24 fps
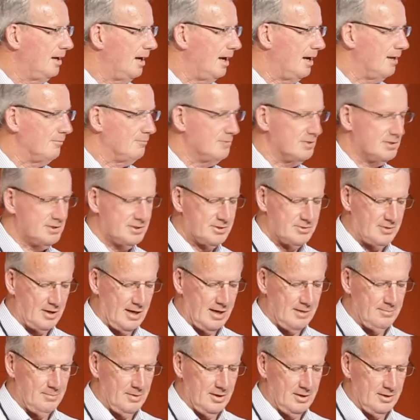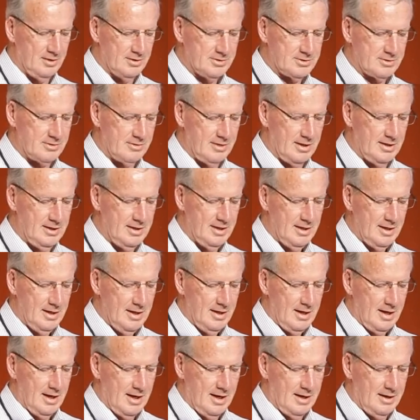and was trained by Ausgrid
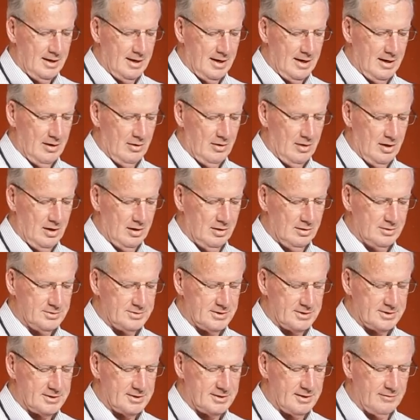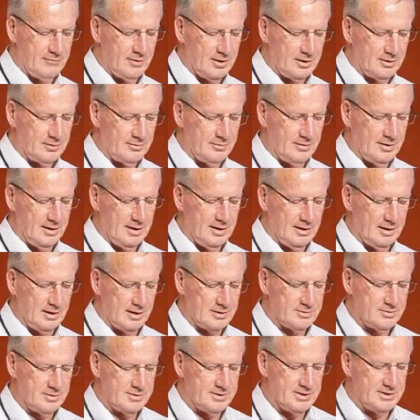and now holds a Certificate 3 in
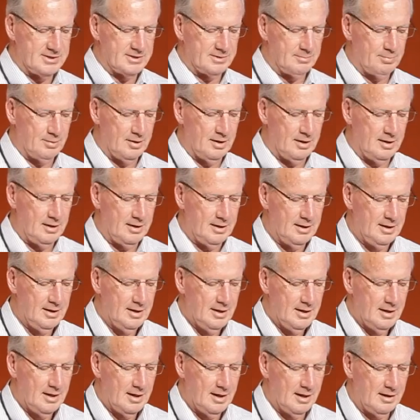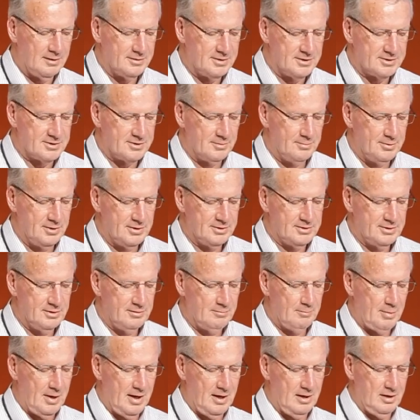electricity supply, uh,
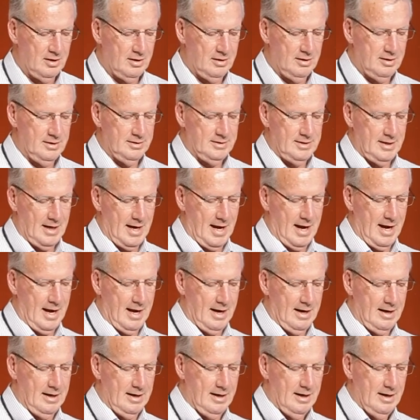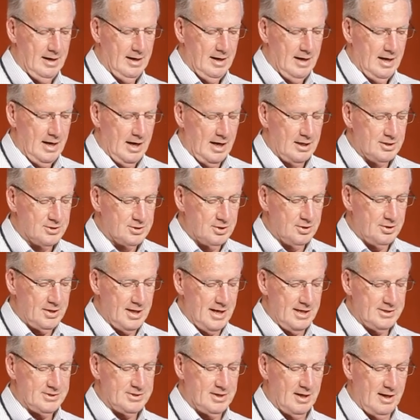distribution, power lines. And in
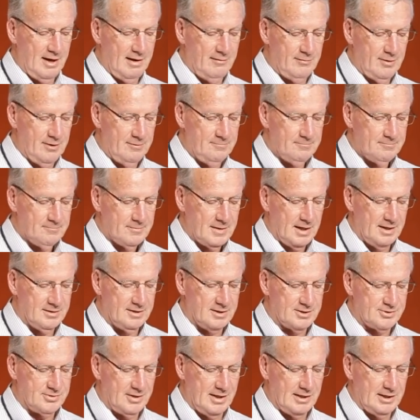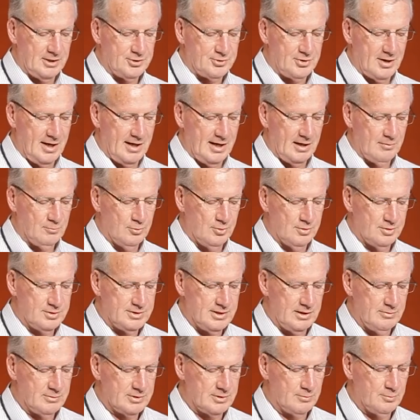2011, at the Australian Training
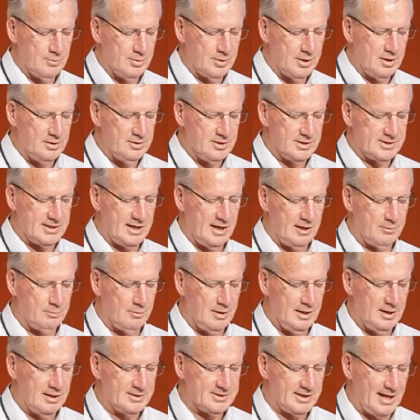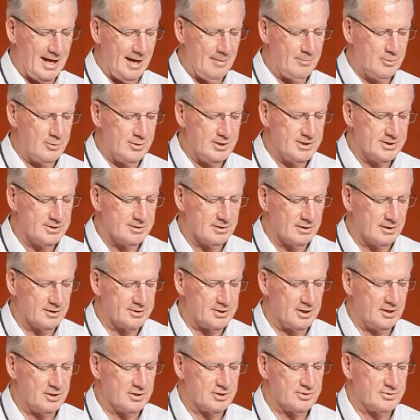Awards, he was awarded New South Wales Aboriginal
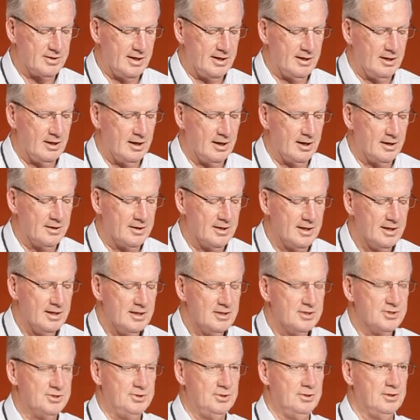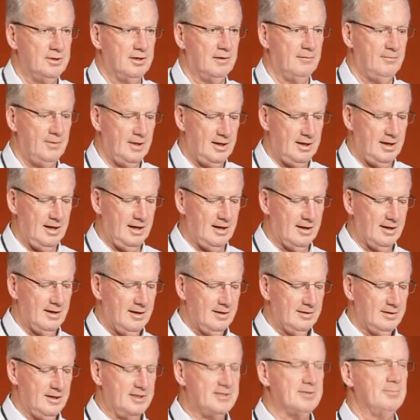and Torres Strait Islander Student of the Year.
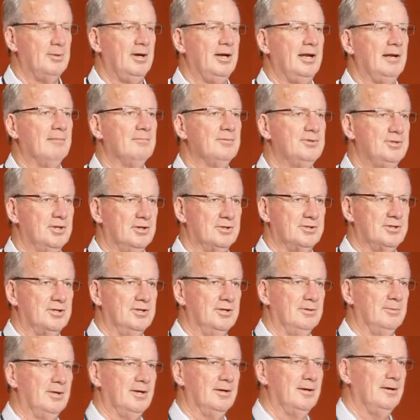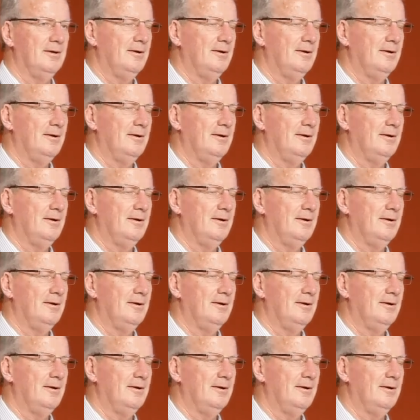Let's meet him, Josh Toomey.